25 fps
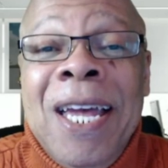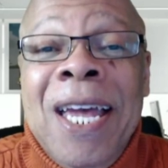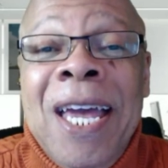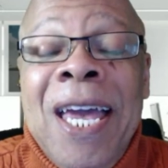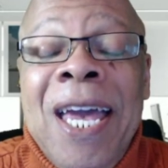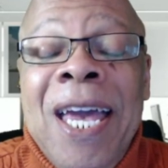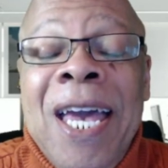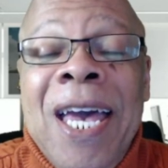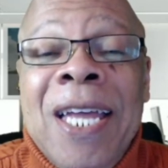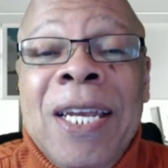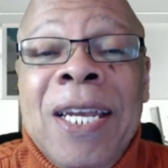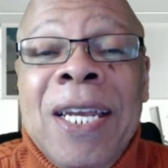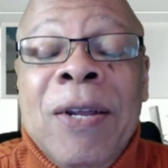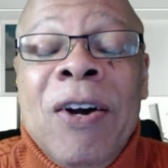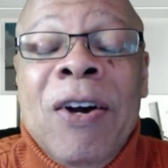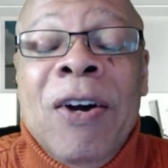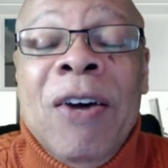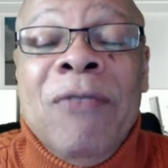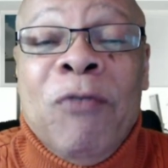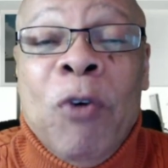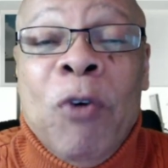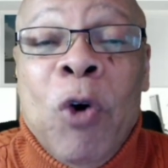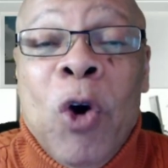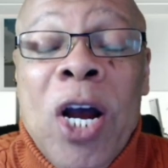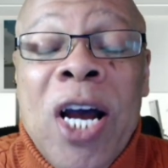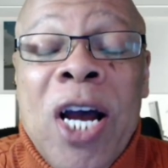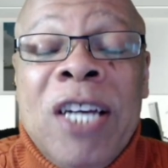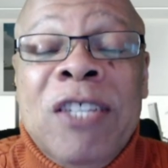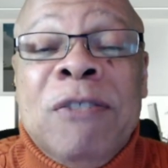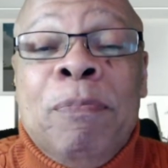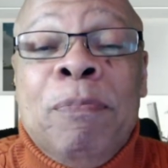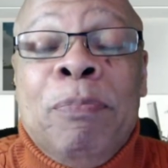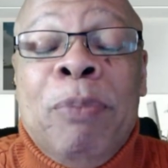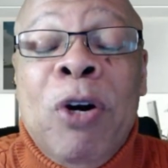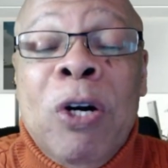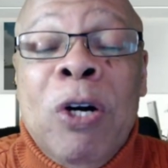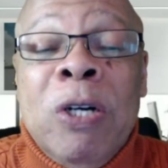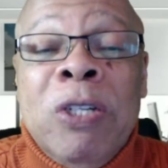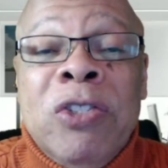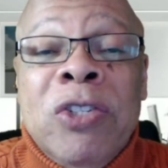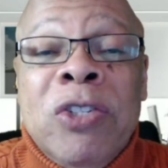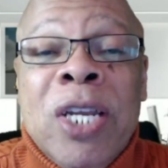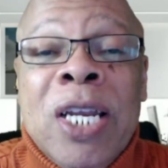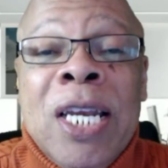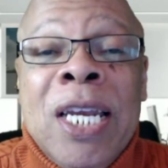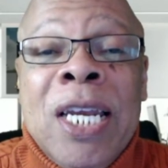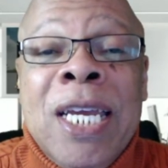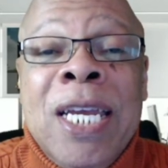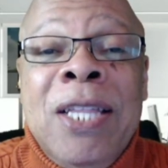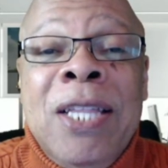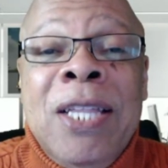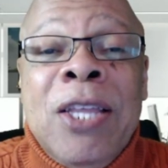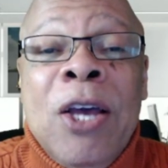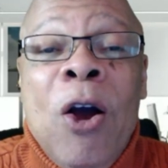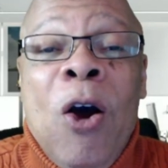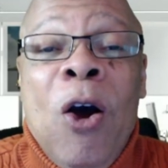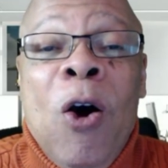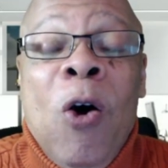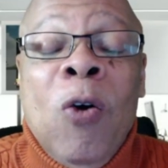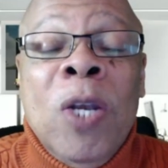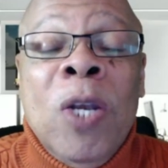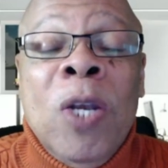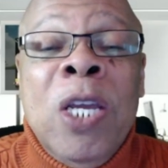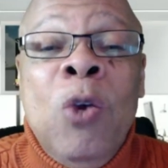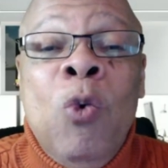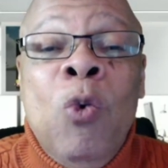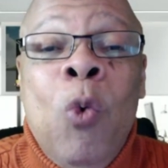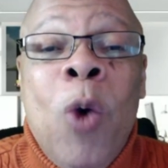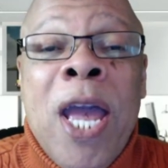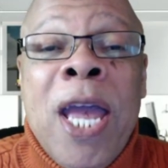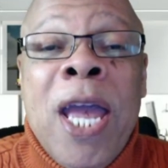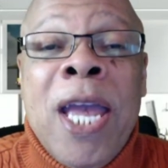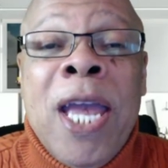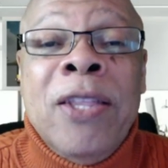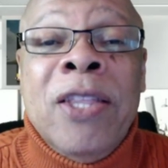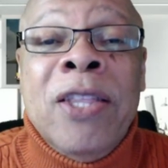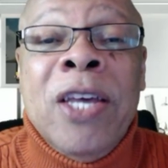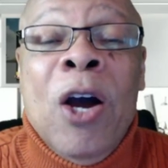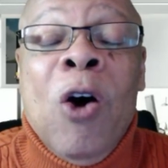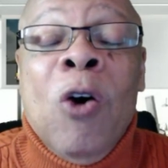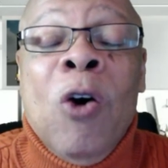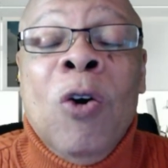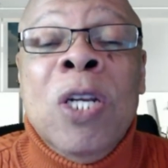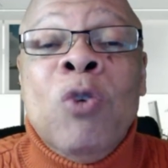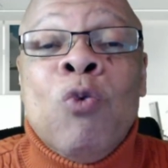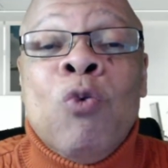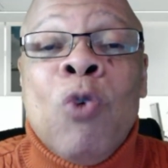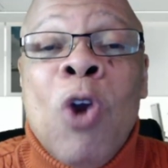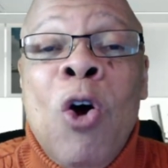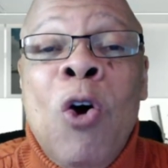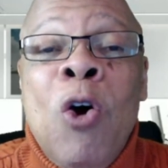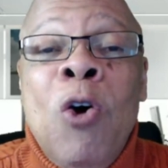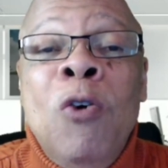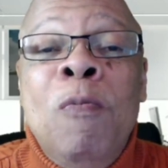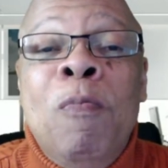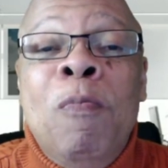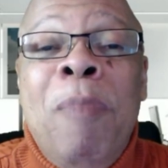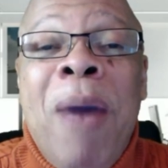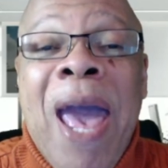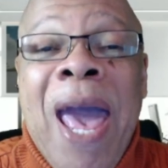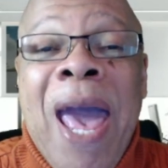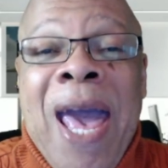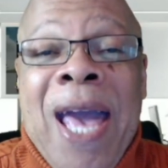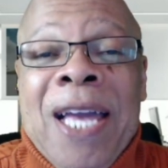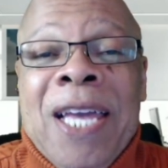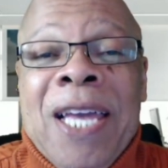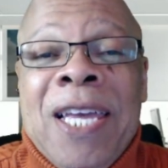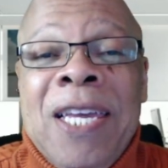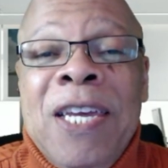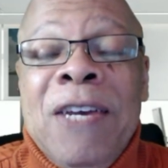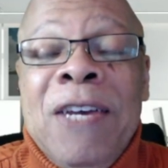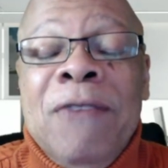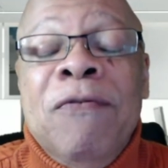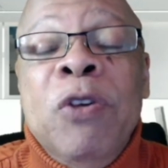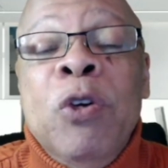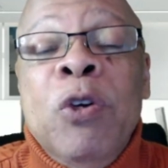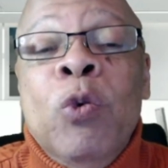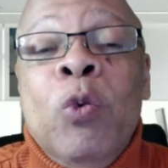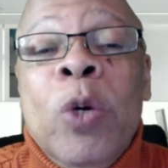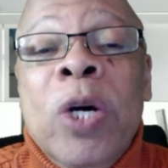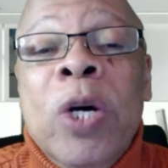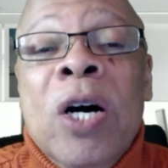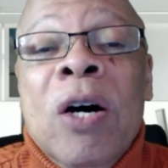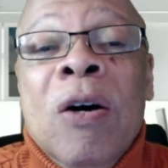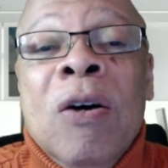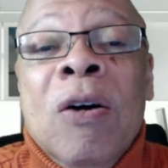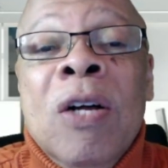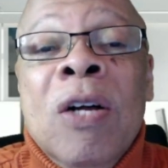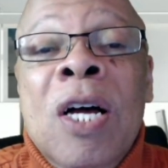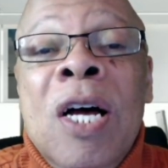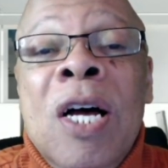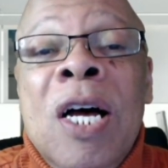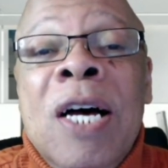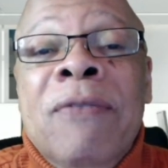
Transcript: And for us personally, the only way, the only road back, if you will,